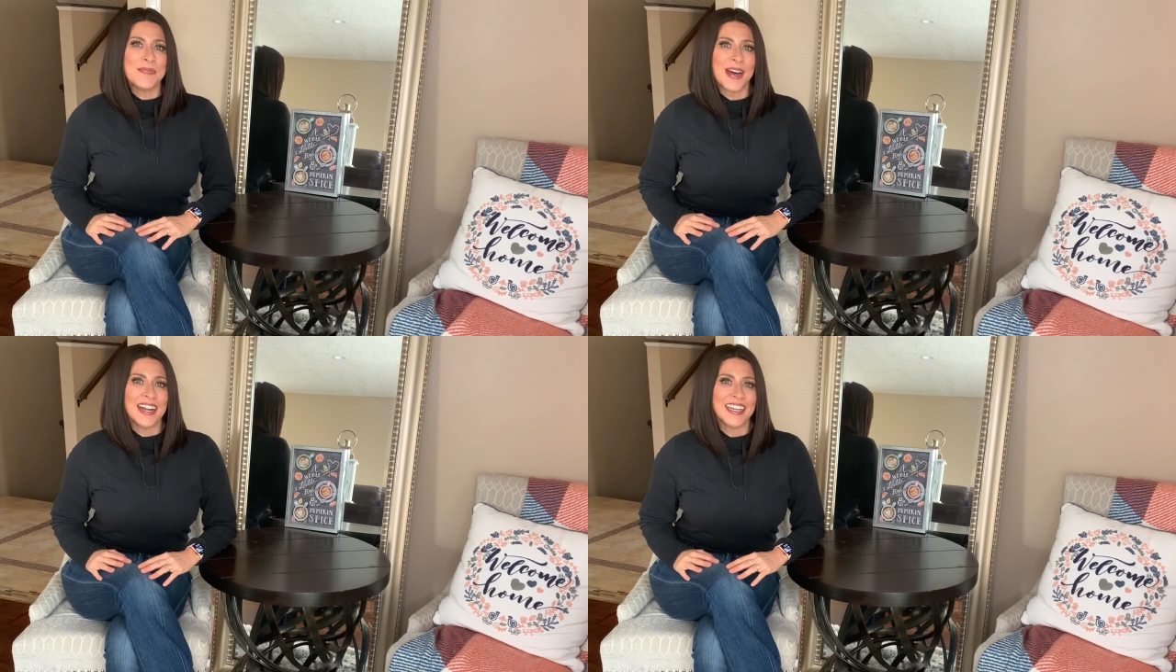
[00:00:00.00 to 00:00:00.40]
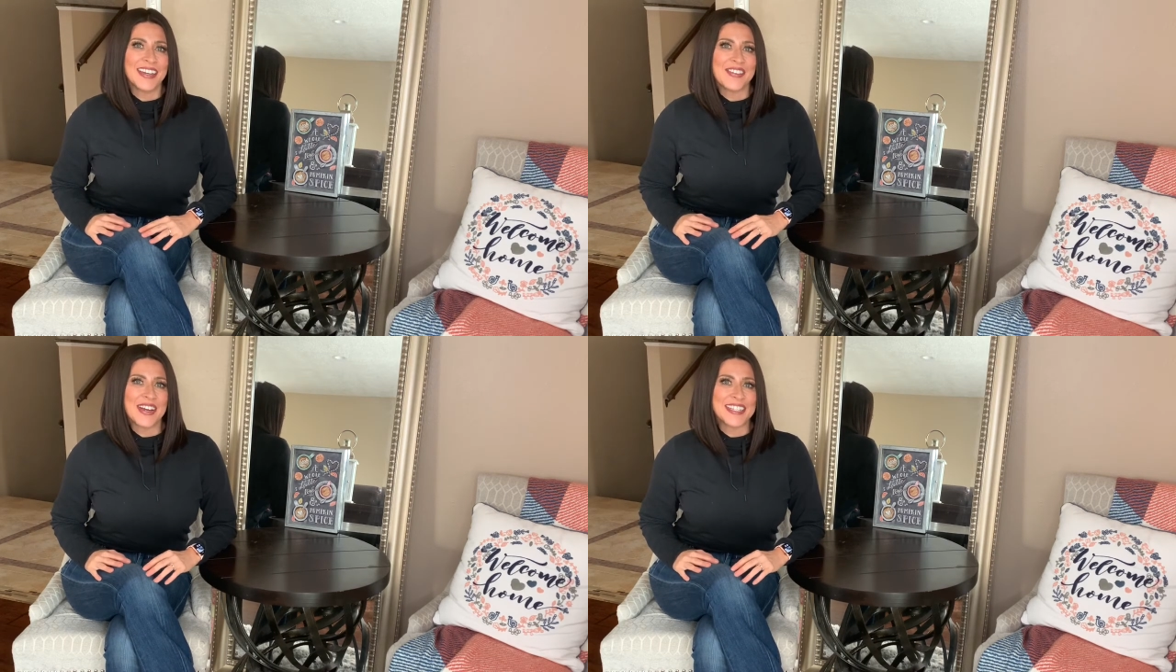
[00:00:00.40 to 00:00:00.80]
on and
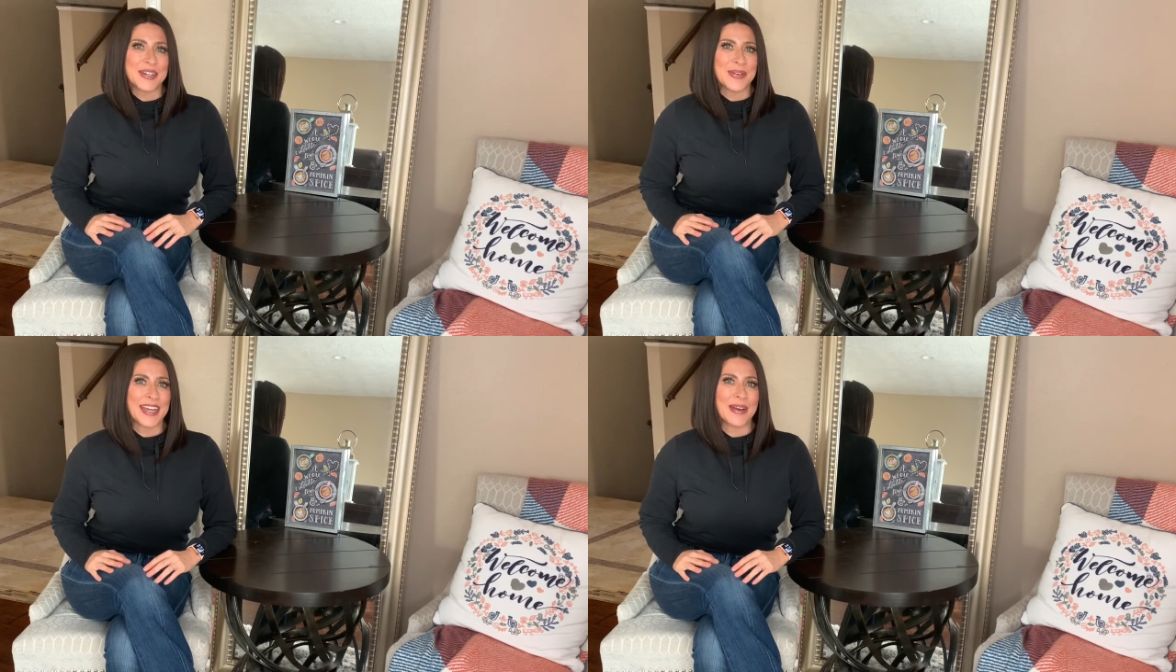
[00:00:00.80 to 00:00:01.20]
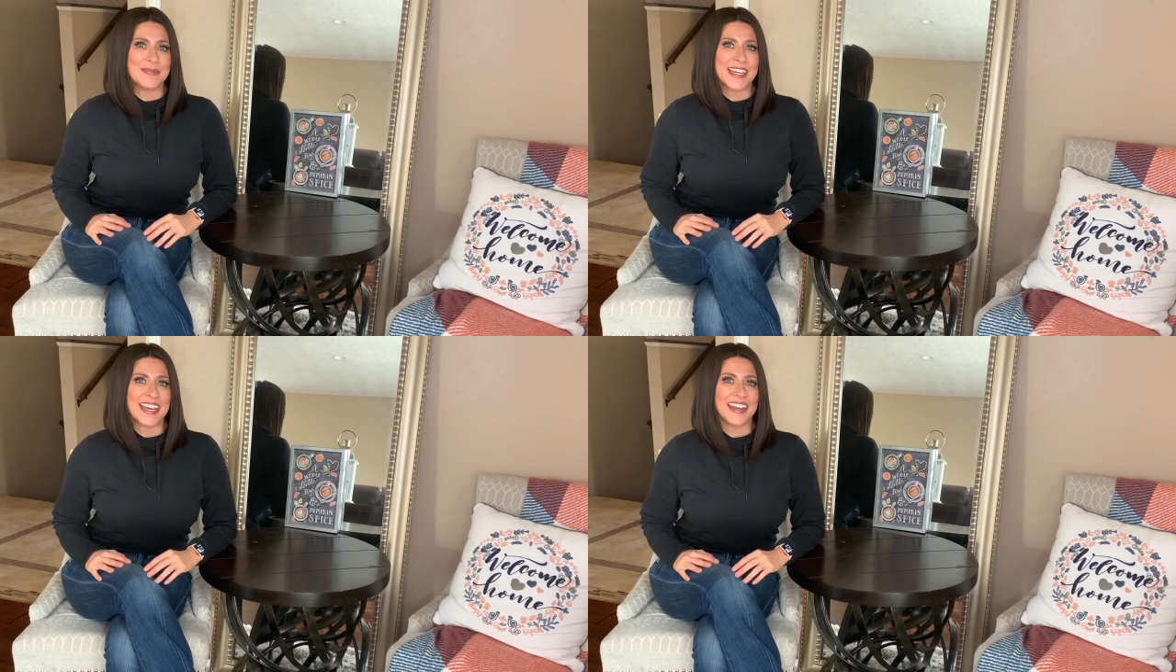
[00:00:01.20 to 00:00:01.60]
give you guys a quick
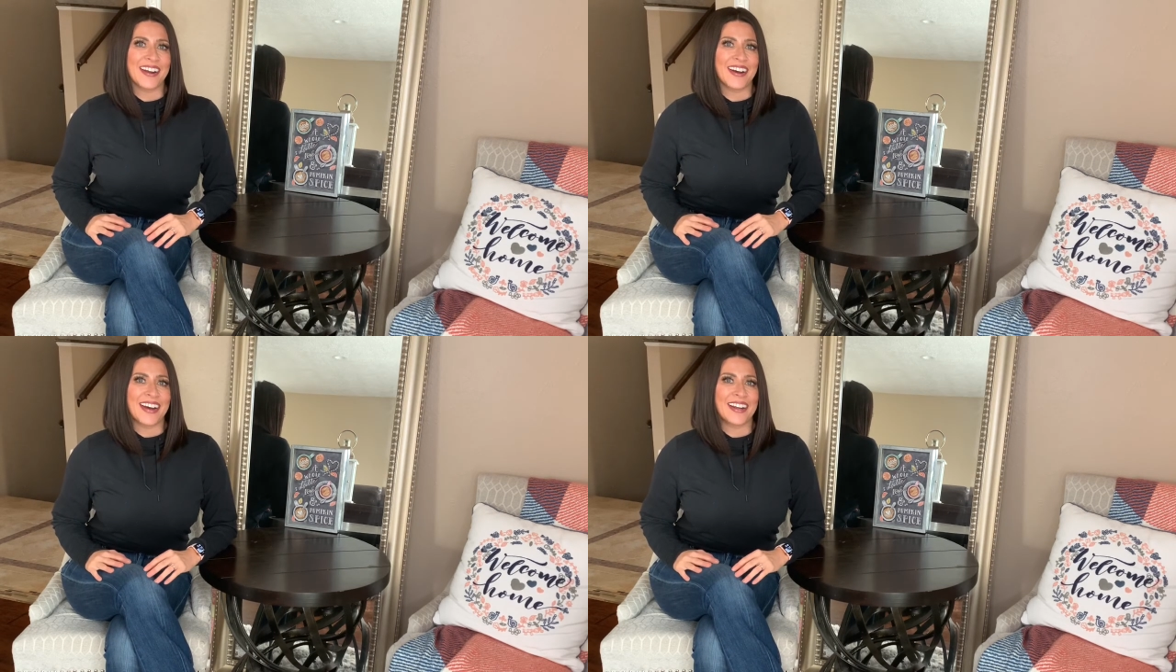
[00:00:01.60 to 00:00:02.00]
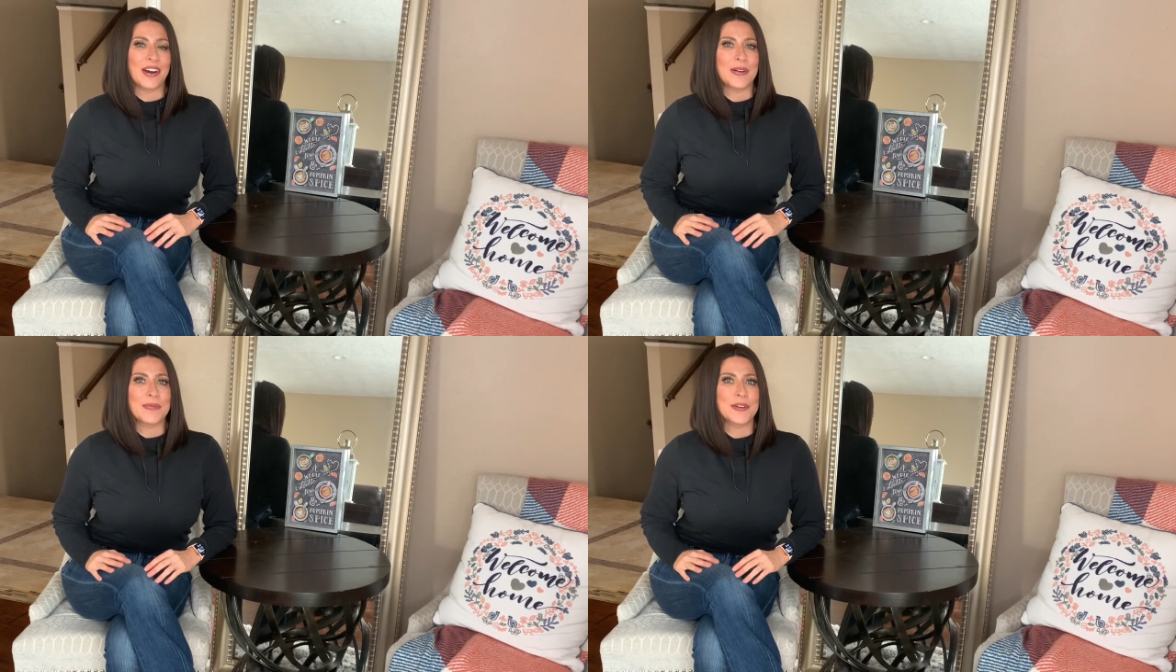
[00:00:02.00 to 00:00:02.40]
update on
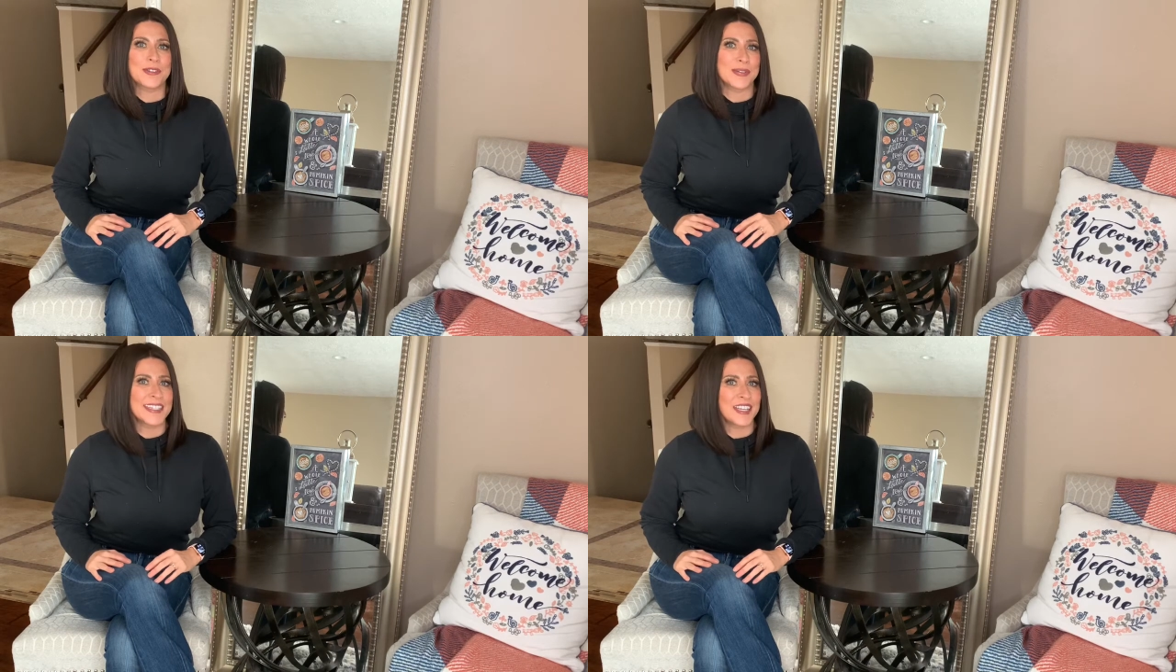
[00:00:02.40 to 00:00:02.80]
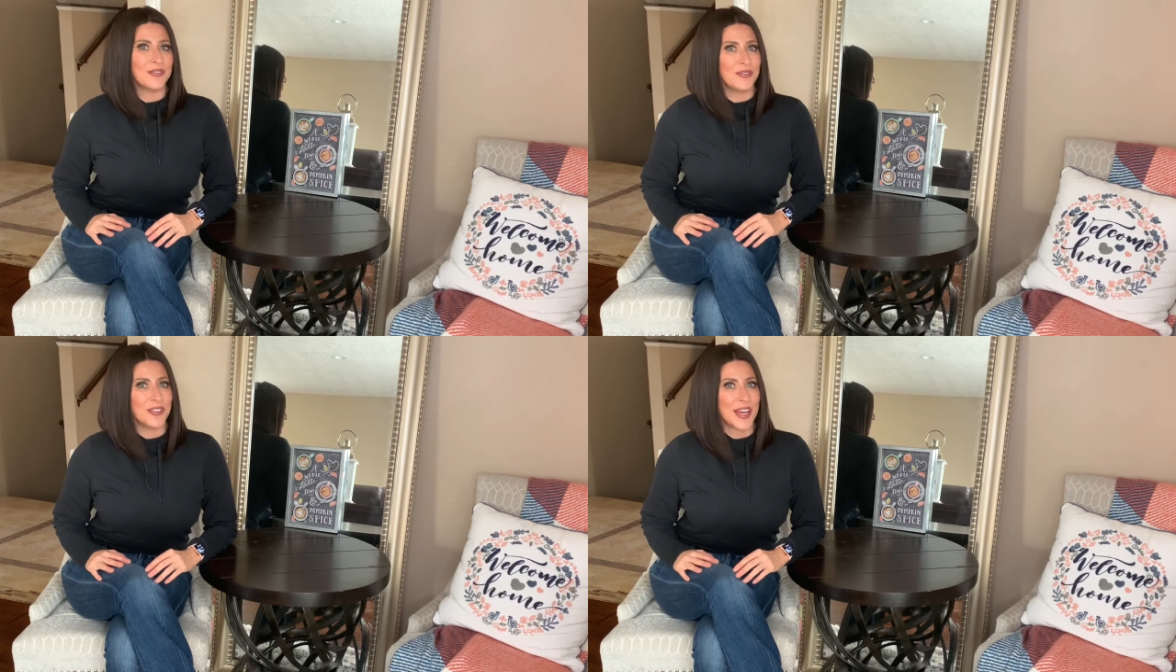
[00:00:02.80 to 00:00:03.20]
our most recent
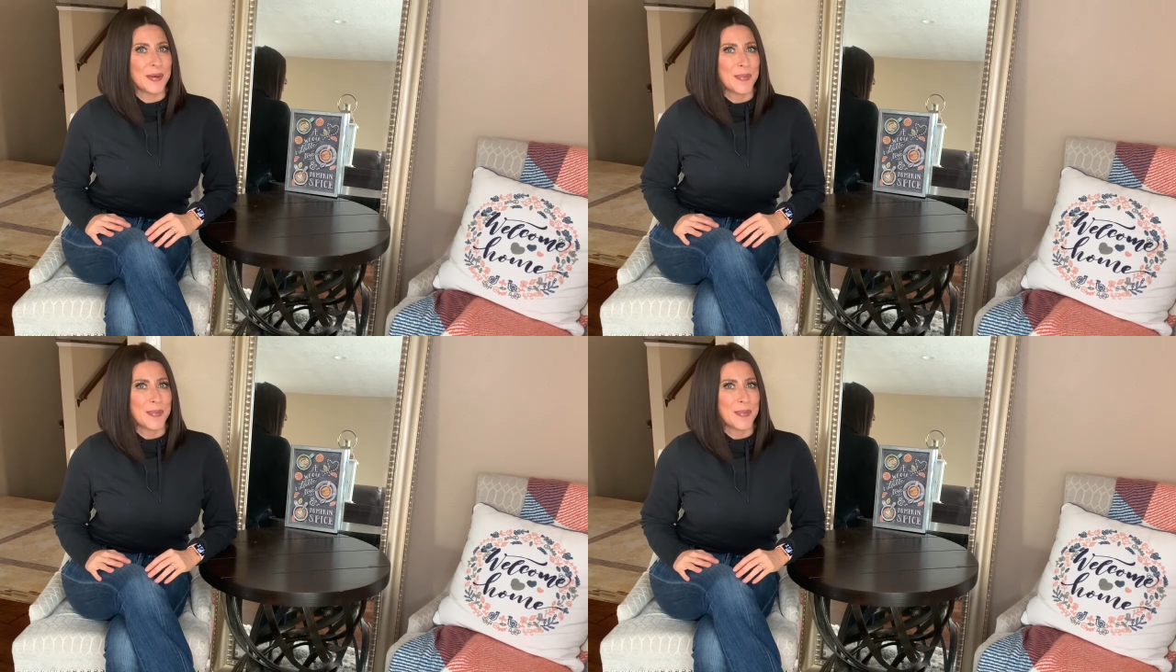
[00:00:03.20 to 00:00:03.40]
flip.